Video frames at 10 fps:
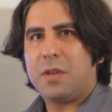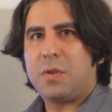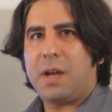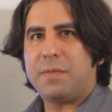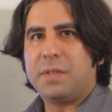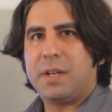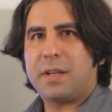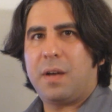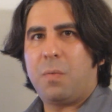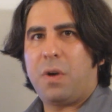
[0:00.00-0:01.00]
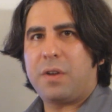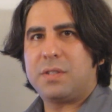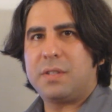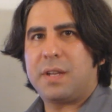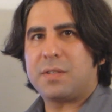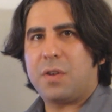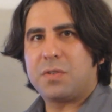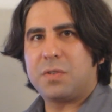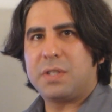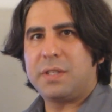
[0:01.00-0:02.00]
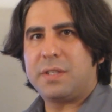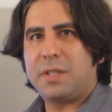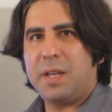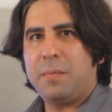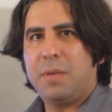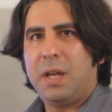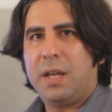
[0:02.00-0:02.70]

You have Nuck on Waterson that has also done the same.